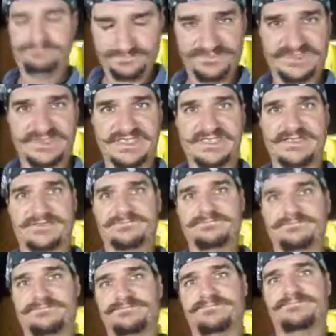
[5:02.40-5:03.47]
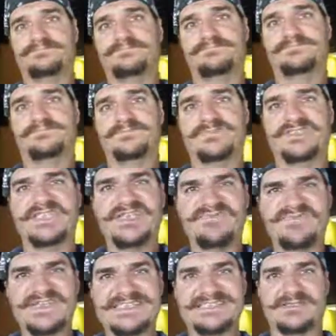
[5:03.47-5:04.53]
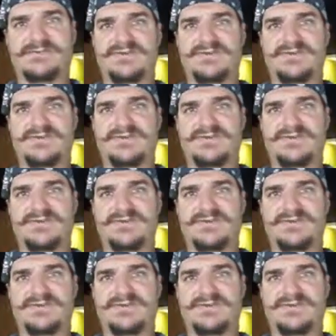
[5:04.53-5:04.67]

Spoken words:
See ya. See if this don't